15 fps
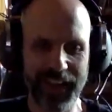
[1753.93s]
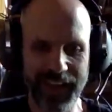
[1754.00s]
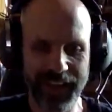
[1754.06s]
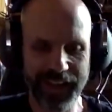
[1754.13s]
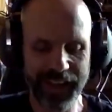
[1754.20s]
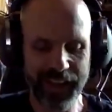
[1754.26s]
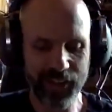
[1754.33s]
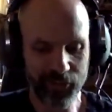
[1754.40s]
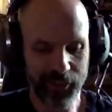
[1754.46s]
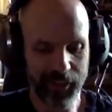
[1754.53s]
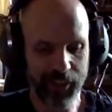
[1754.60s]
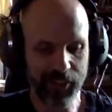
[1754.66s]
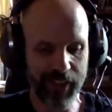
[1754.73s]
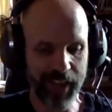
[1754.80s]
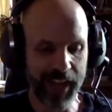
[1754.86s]
a case
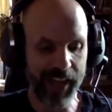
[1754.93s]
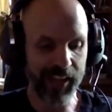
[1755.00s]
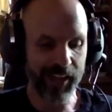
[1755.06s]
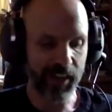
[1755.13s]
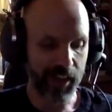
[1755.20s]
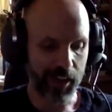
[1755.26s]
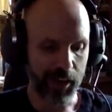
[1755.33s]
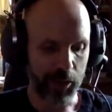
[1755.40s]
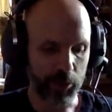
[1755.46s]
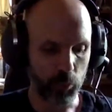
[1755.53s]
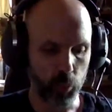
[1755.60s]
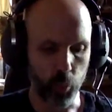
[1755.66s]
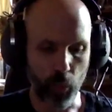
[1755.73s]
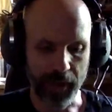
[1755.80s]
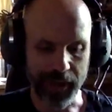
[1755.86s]
like that,
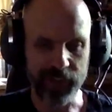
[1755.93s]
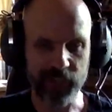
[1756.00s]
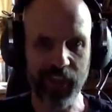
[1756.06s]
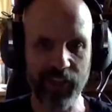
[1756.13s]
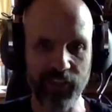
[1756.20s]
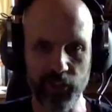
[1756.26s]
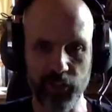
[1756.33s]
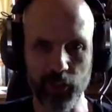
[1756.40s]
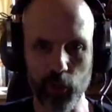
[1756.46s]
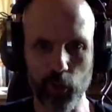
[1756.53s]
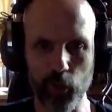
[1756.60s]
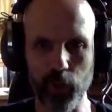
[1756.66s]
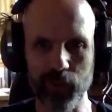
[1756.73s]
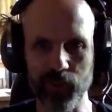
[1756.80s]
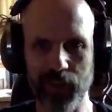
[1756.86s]
what I tend to
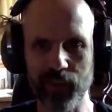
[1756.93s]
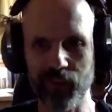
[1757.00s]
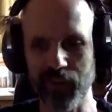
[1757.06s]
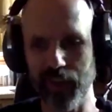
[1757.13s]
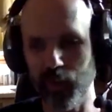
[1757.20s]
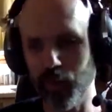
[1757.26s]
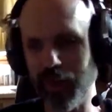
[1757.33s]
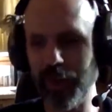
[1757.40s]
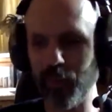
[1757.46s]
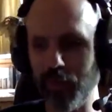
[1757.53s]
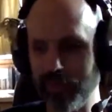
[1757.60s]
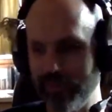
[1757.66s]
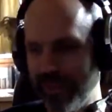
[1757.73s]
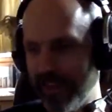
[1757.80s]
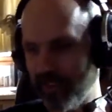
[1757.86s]
do is I say, okay, well,
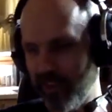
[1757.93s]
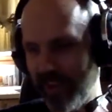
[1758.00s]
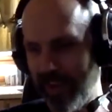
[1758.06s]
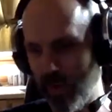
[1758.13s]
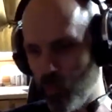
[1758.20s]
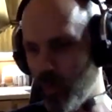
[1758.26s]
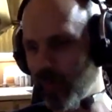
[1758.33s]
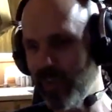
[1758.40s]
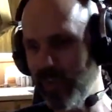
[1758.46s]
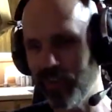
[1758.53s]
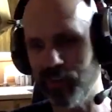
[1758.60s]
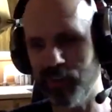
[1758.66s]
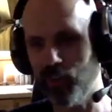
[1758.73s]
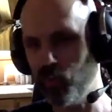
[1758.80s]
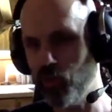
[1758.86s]
if you guys are going to get really
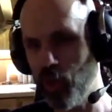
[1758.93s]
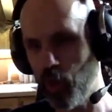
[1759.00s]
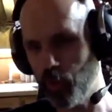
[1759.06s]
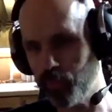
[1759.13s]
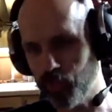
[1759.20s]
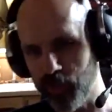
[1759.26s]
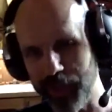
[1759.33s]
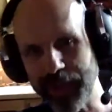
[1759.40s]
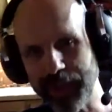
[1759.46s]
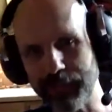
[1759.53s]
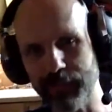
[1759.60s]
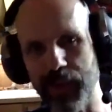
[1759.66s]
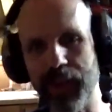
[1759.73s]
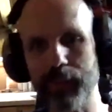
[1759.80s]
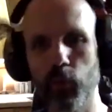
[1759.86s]
into this gnome's life,
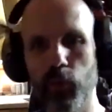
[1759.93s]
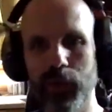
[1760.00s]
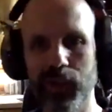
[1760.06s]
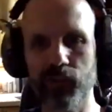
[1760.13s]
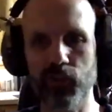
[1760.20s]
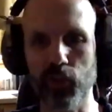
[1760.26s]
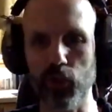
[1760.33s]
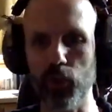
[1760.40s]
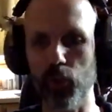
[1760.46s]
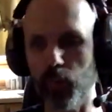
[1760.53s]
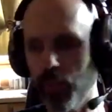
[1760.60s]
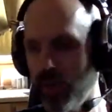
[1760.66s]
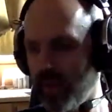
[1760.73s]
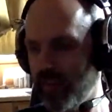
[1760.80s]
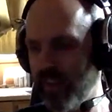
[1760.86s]
I'm going to
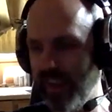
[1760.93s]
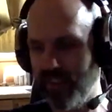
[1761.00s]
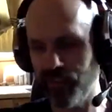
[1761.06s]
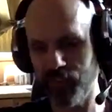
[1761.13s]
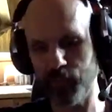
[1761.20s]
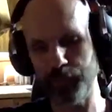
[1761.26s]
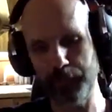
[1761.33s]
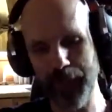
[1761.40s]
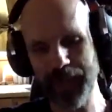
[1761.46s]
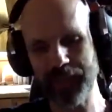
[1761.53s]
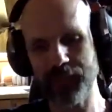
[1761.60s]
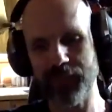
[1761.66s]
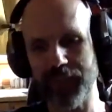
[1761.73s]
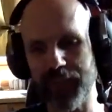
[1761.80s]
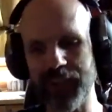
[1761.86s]
take this
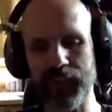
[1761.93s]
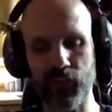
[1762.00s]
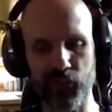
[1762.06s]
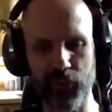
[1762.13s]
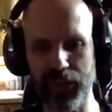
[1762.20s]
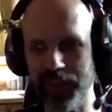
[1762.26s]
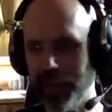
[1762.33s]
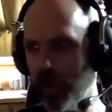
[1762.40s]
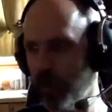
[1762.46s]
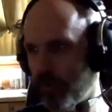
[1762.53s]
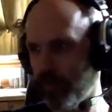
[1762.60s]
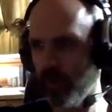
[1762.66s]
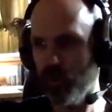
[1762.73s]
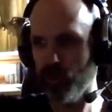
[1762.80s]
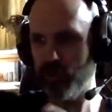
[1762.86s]
bait that I had set,
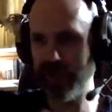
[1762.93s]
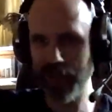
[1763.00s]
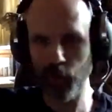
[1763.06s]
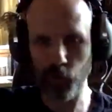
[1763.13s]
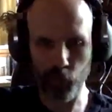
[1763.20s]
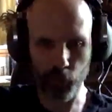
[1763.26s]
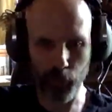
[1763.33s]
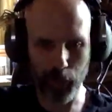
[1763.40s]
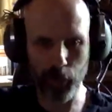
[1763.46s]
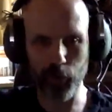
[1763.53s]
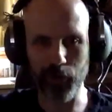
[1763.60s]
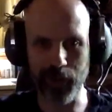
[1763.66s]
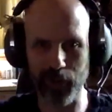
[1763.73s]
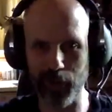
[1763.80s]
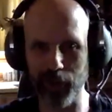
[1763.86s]
further down the
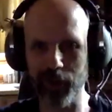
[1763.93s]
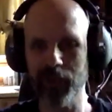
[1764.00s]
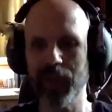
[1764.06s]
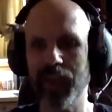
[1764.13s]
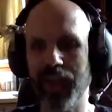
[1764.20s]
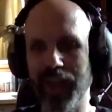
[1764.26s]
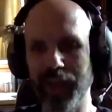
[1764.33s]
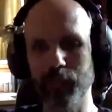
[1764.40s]
road here, and I'm